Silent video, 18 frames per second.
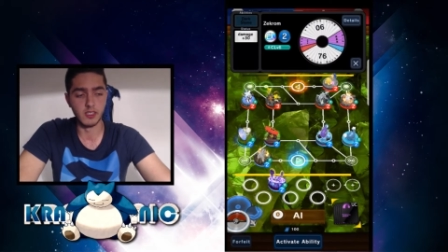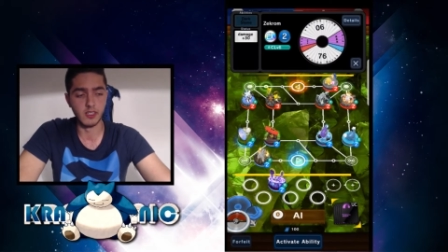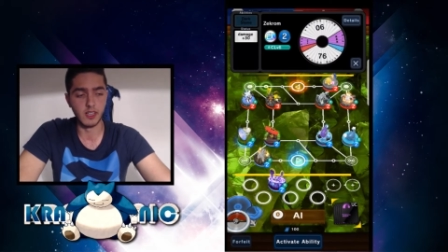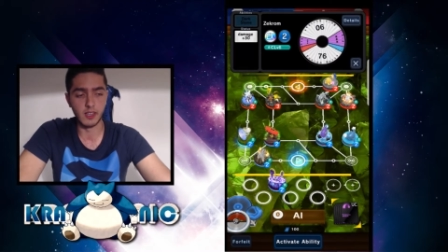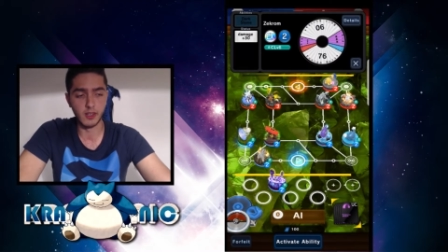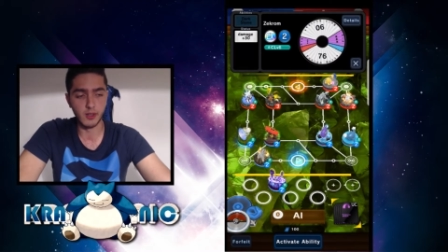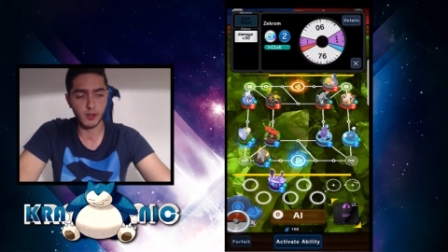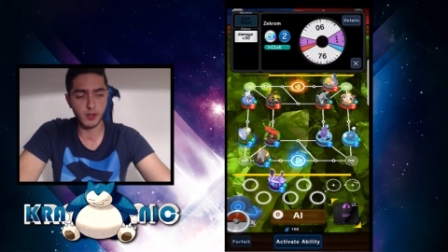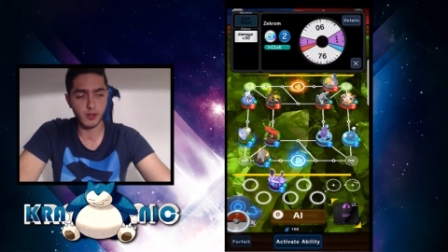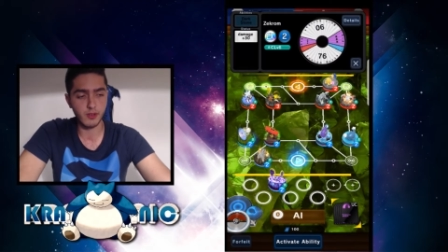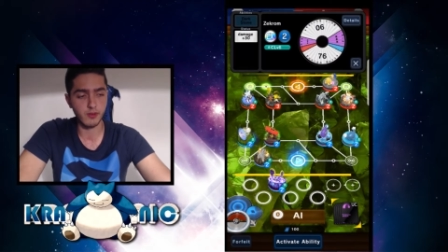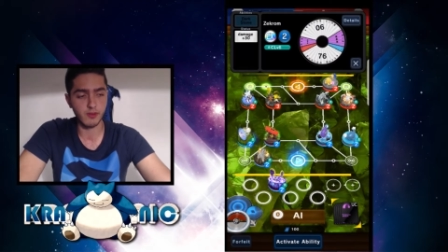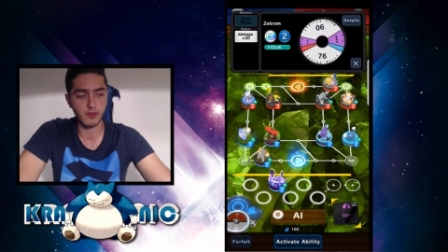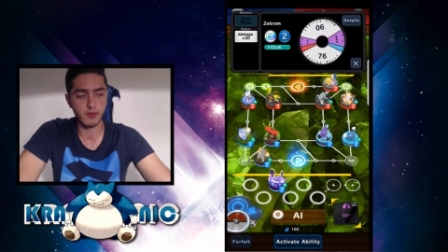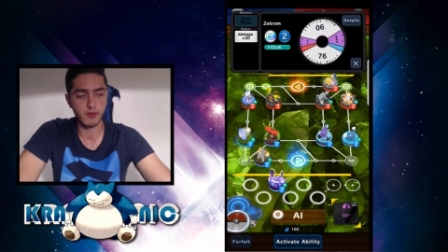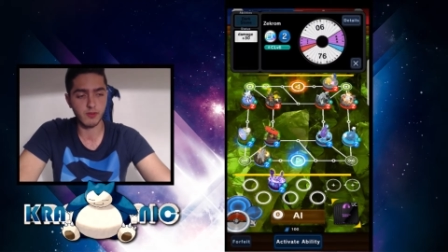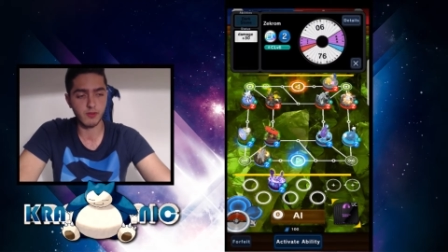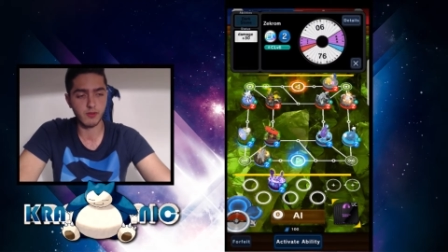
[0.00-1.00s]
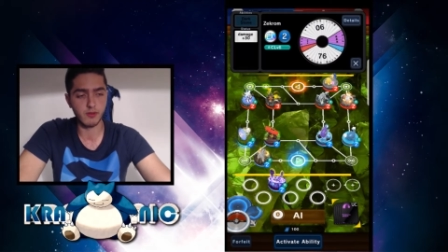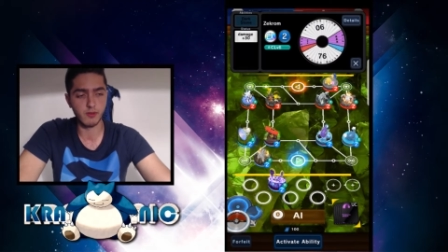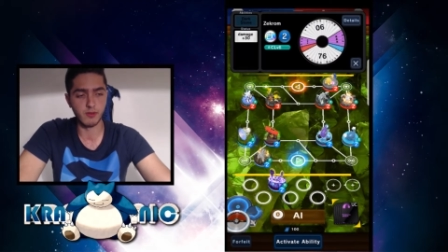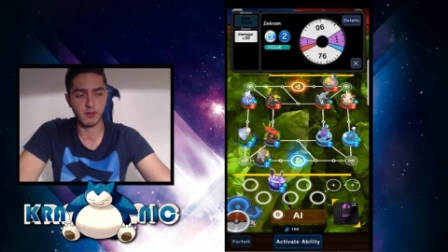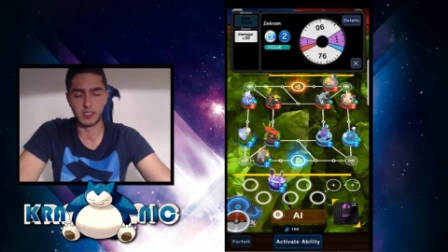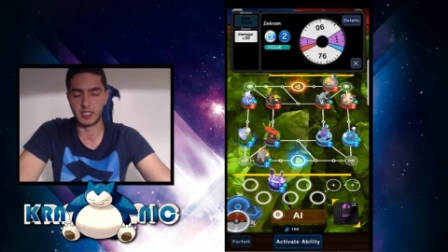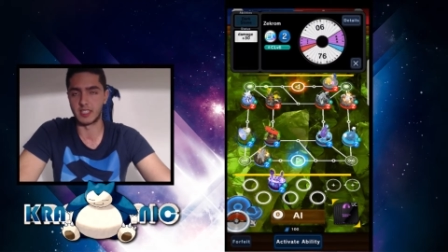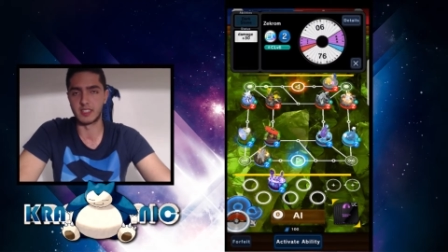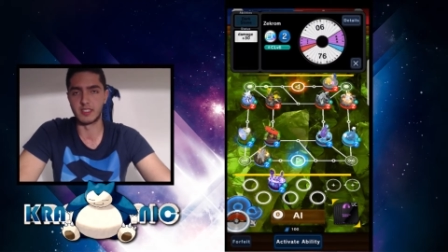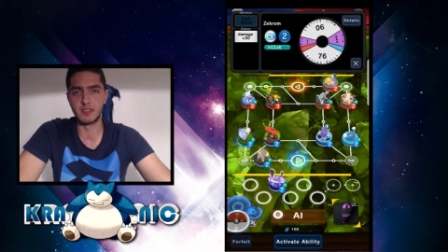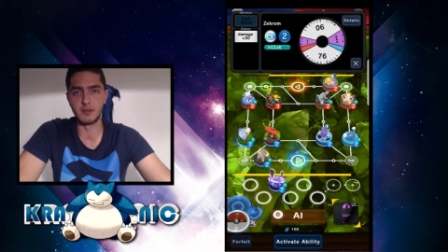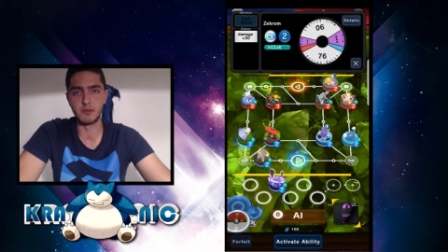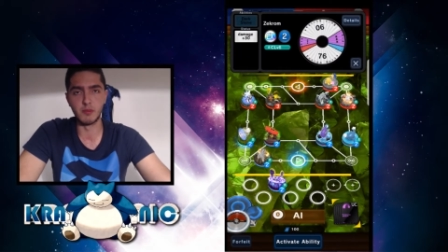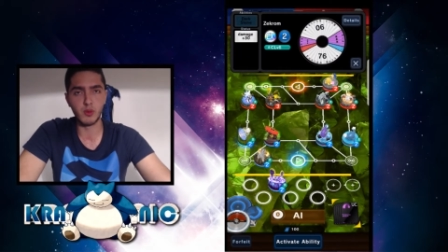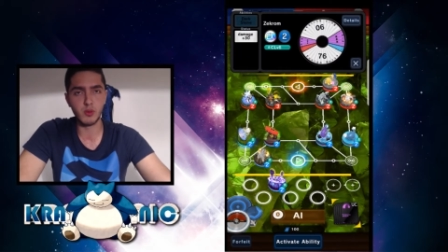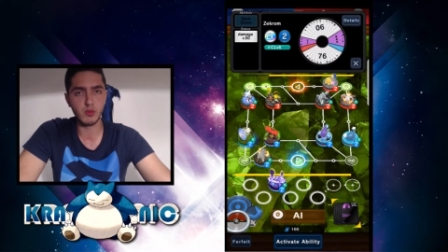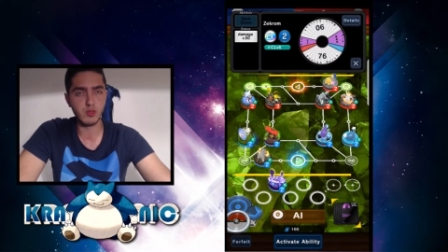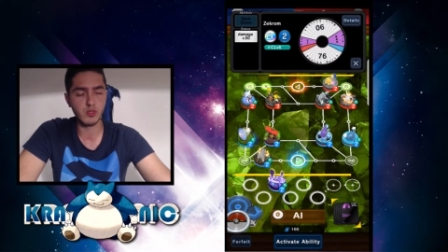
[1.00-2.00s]
a lot of like the
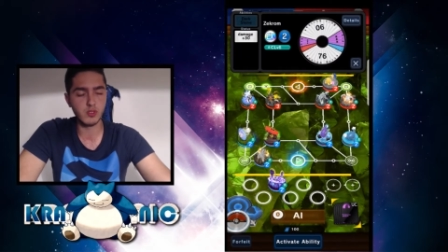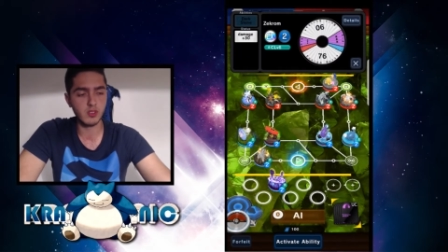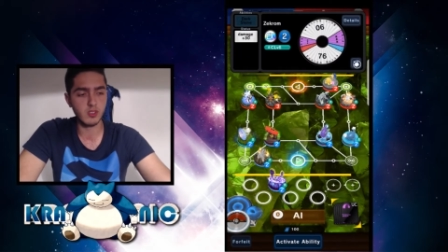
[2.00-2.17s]
most